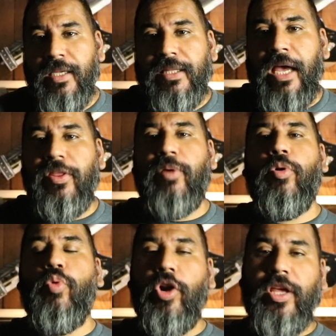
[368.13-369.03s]
Now, they
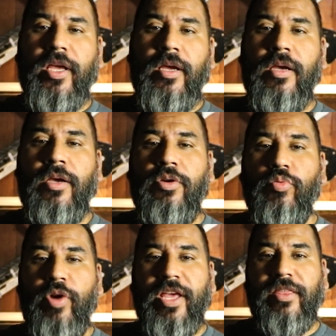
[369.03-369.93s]
were working
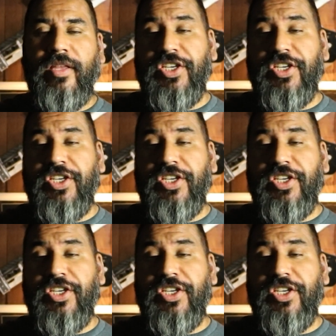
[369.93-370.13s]
with